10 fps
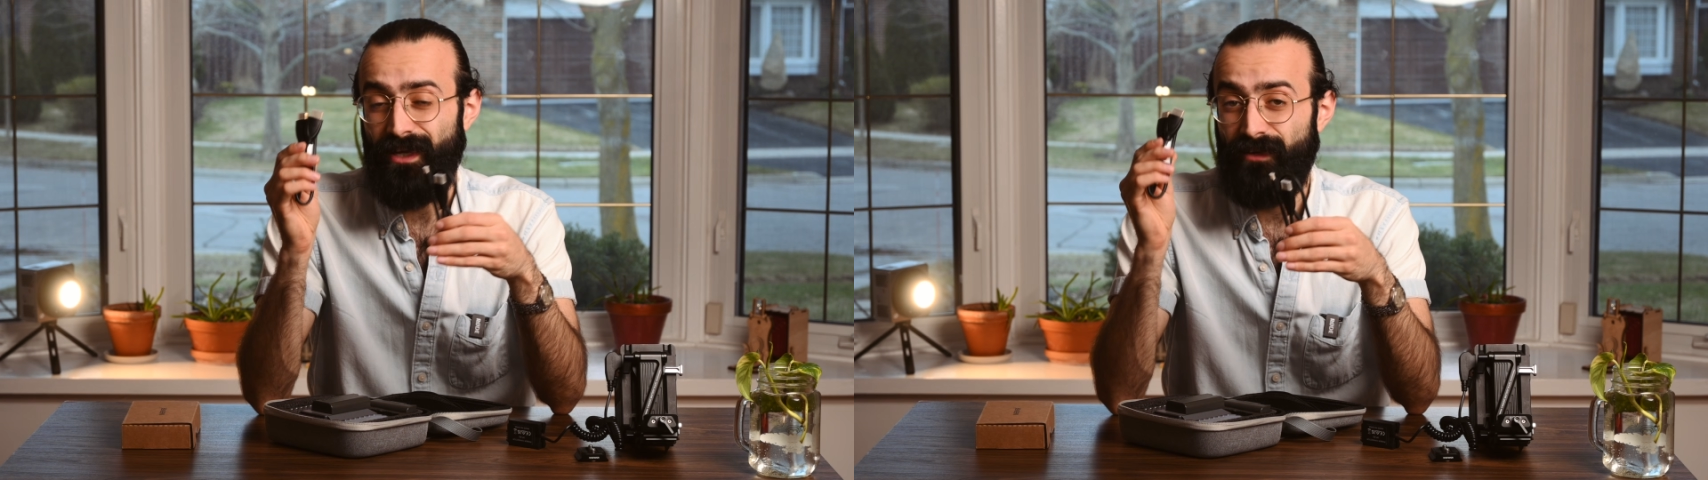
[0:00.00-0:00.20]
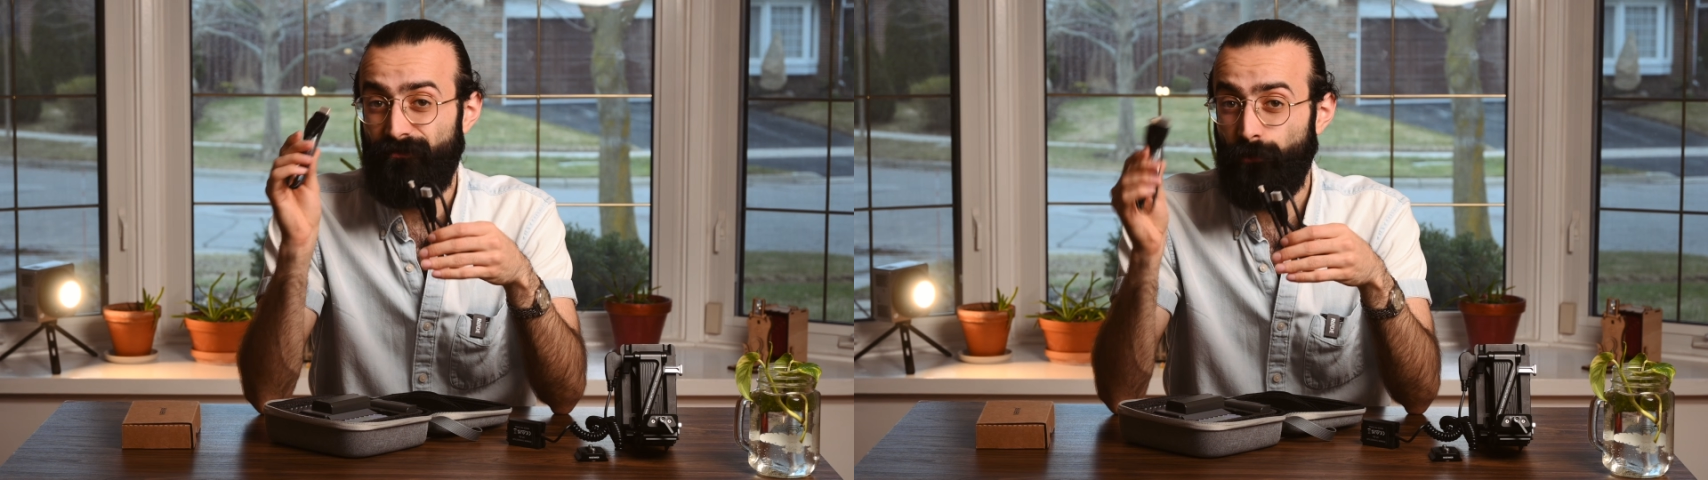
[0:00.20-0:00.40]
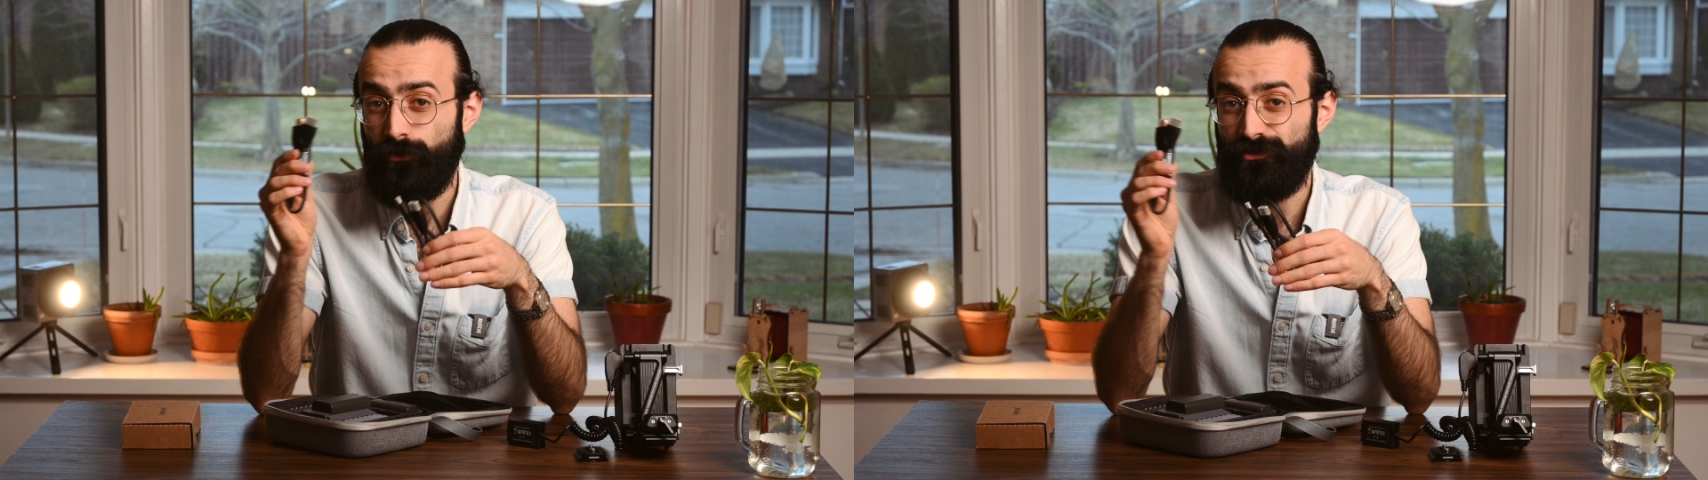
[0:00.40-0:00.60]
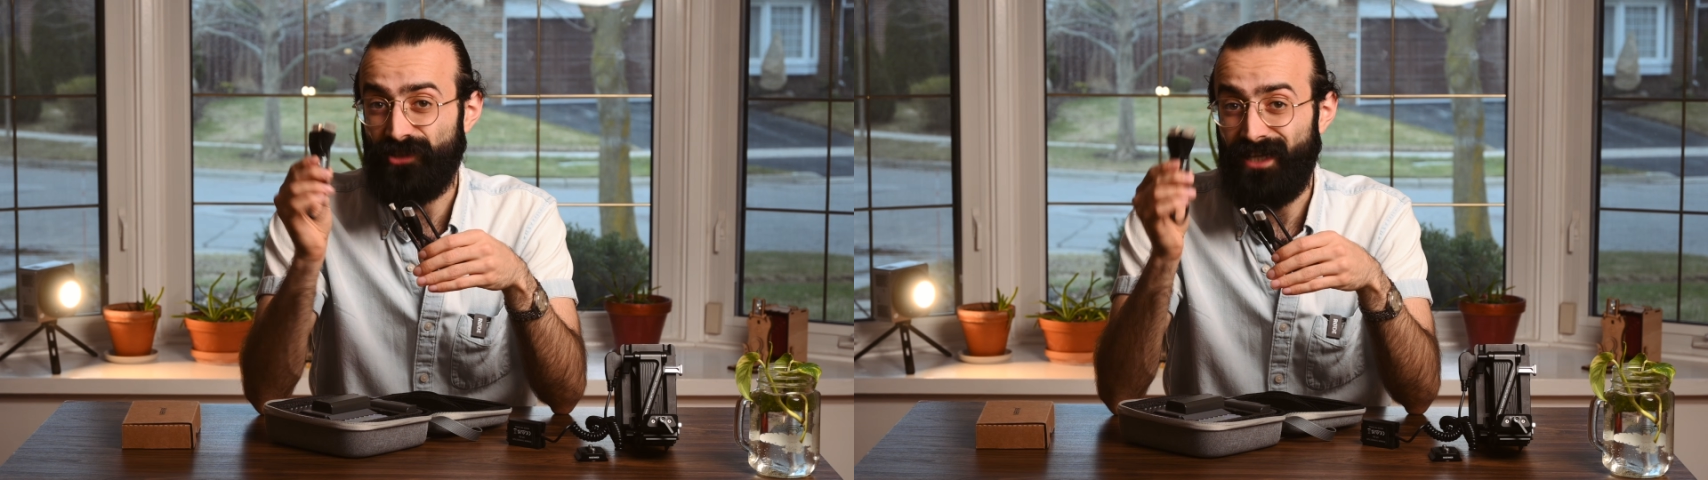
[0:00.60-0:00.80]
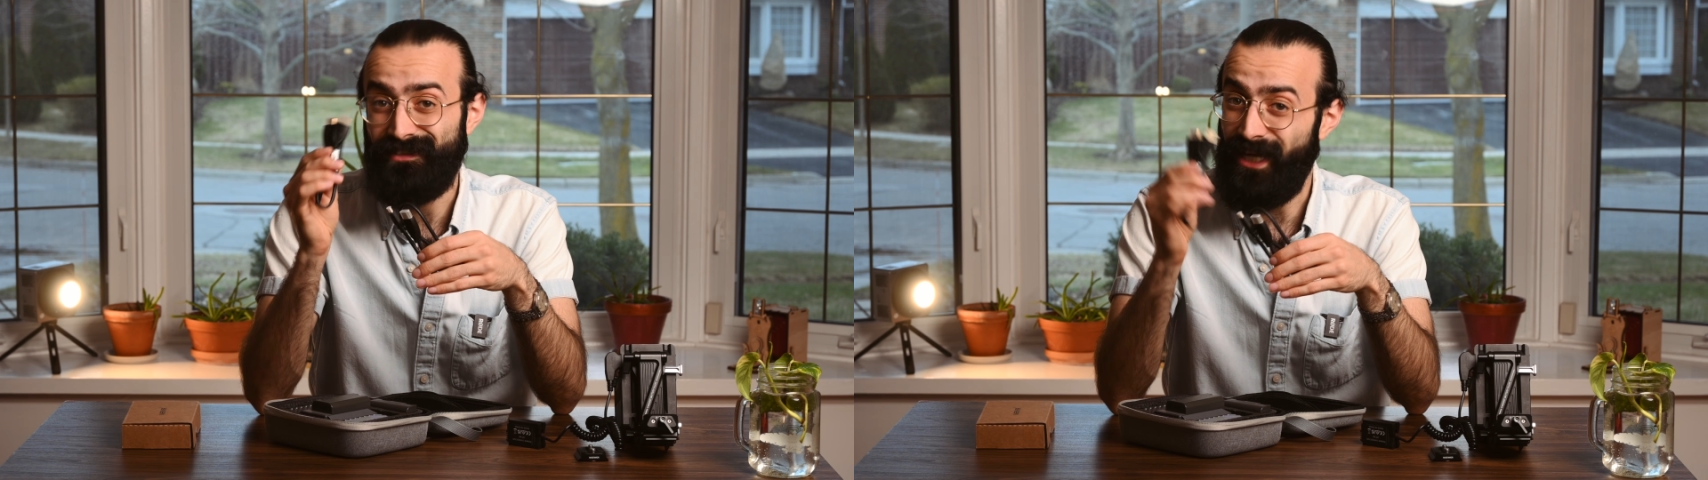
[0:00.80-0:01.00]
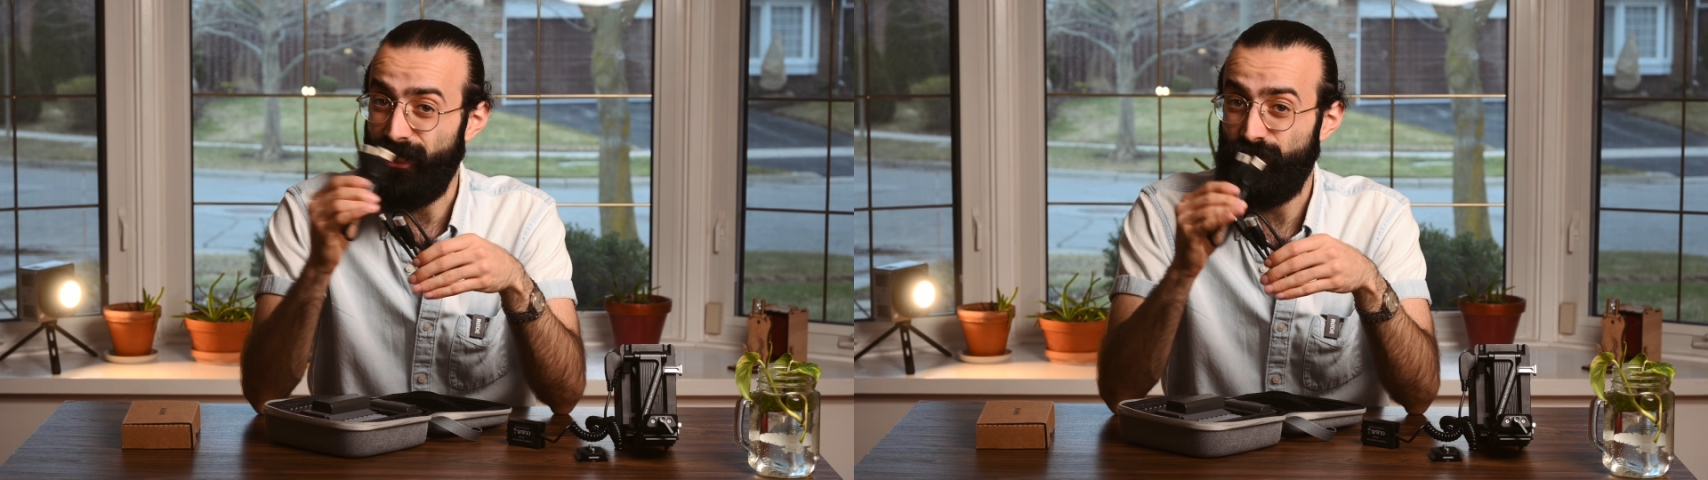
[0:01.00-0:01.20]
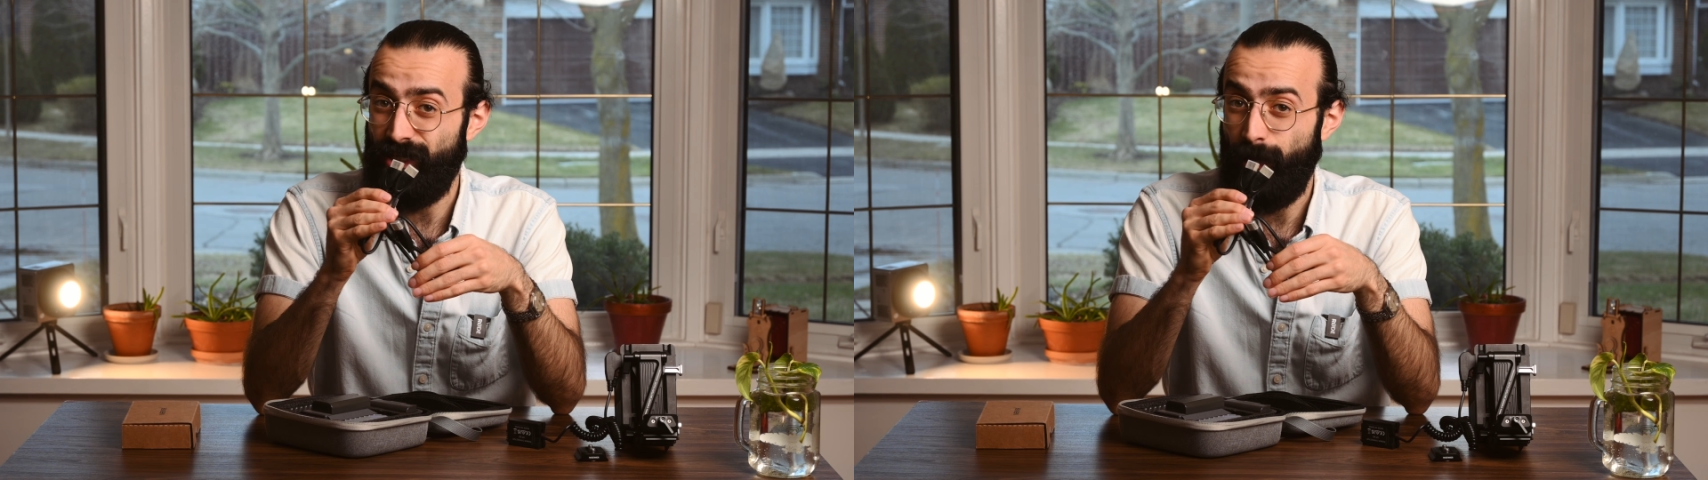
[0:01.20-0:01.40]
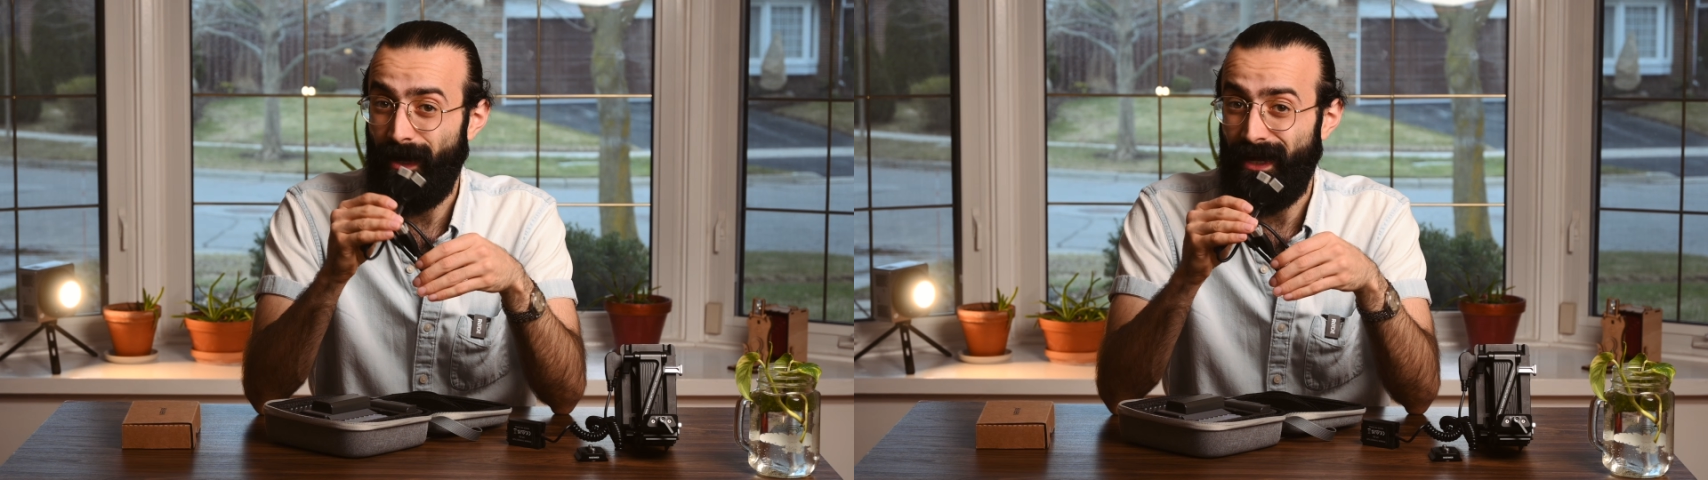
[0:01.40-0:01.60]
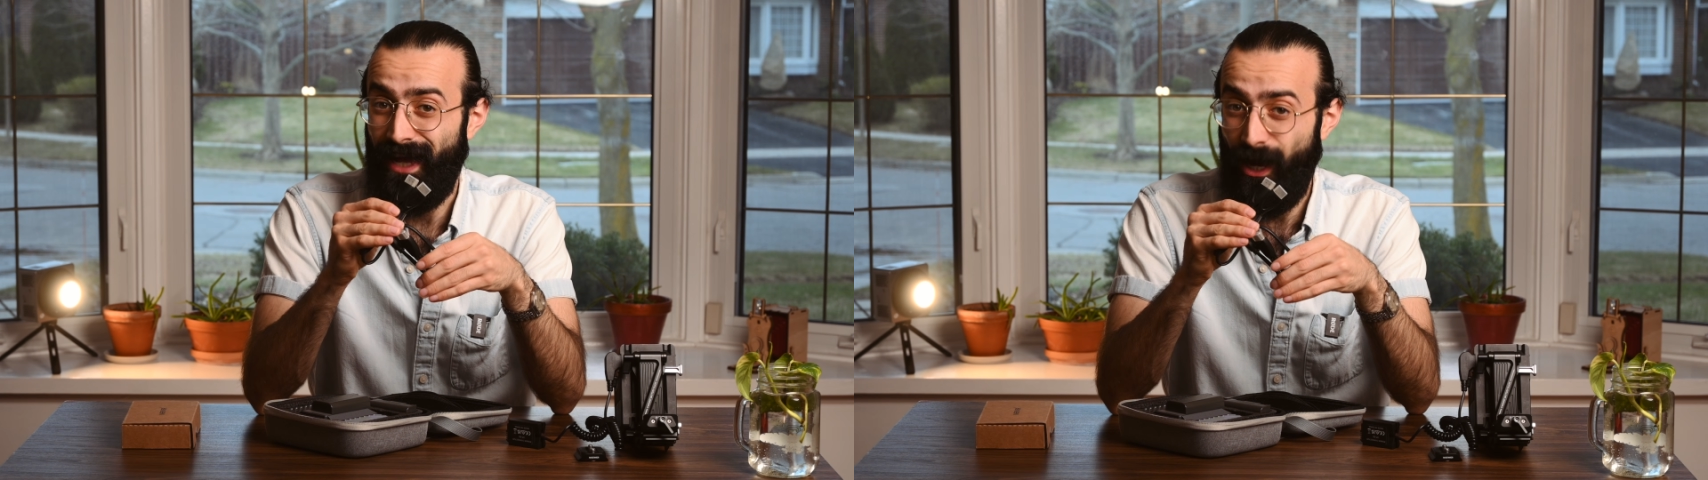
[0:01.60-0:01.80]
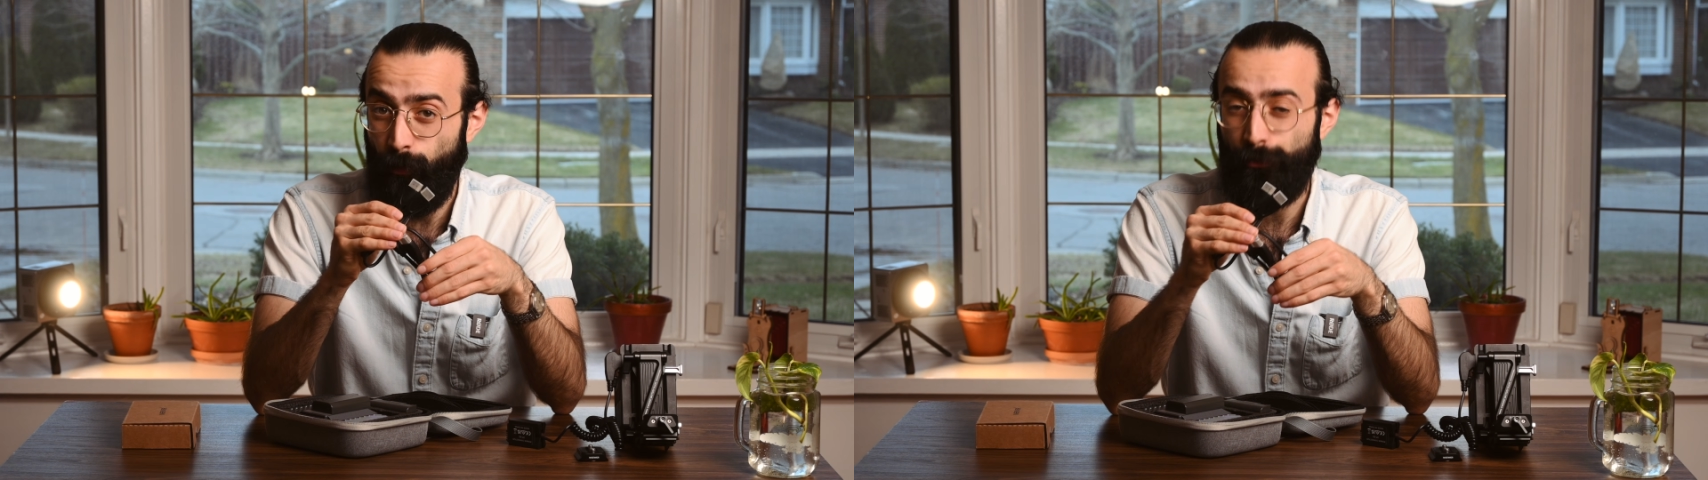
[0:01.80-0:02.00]
a full-size HDMI
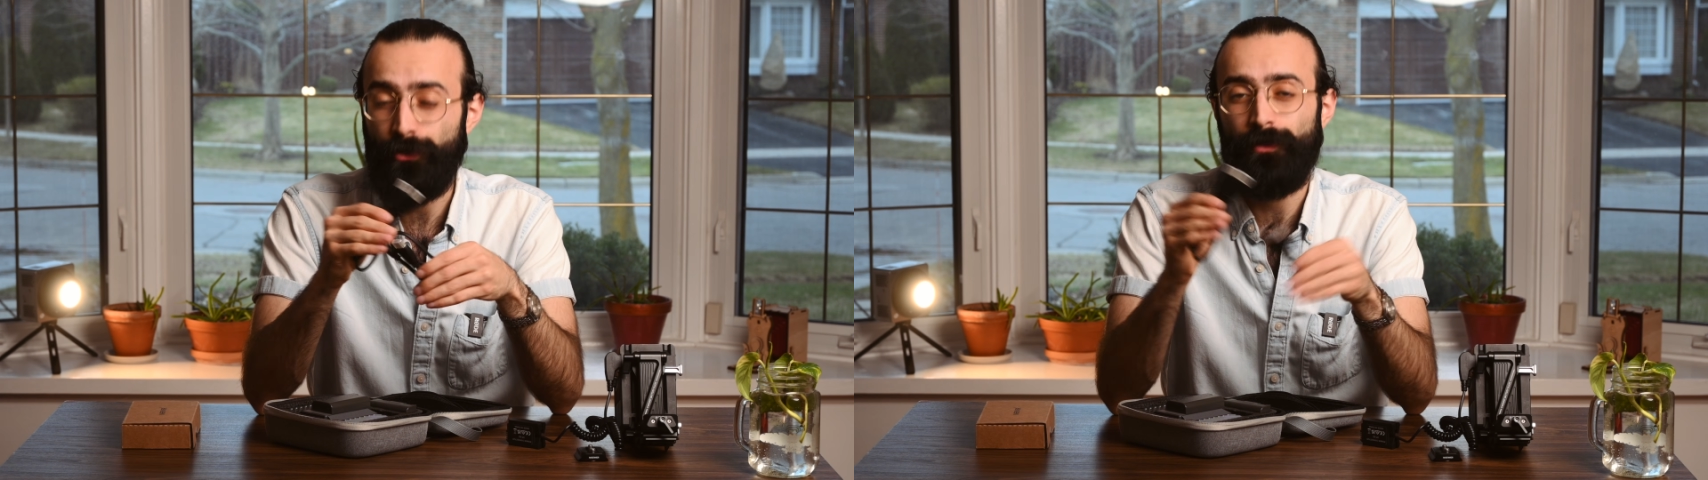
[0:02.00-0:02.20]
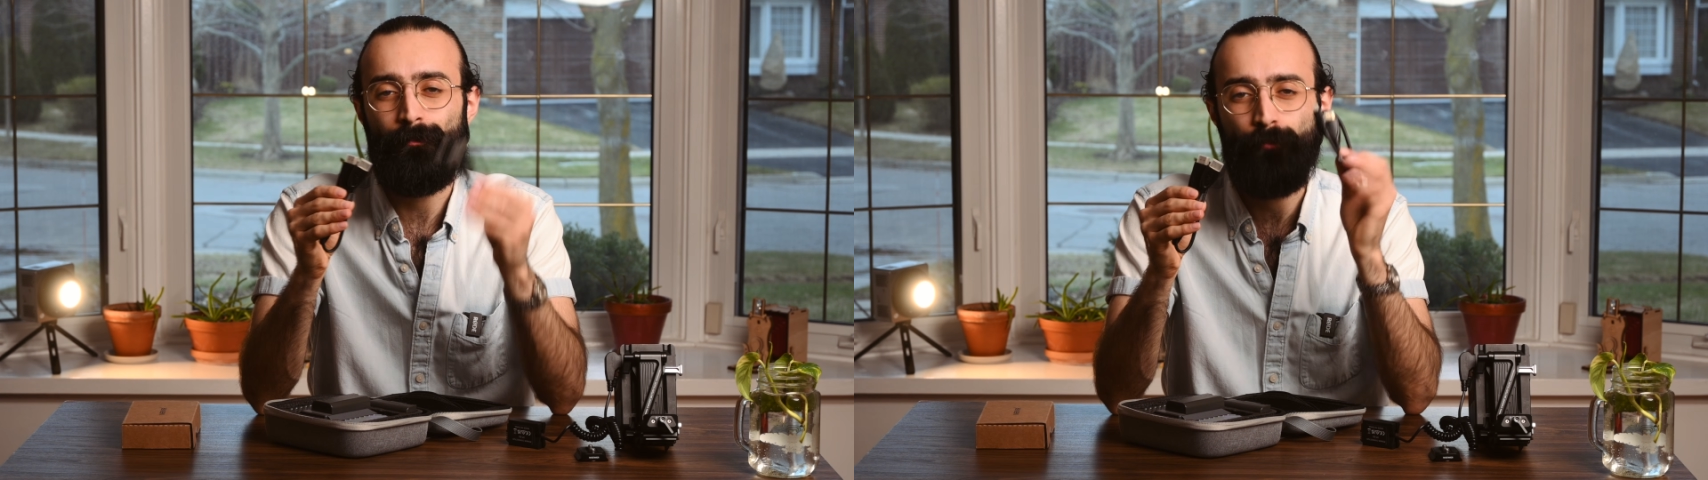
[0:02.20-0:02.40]
output,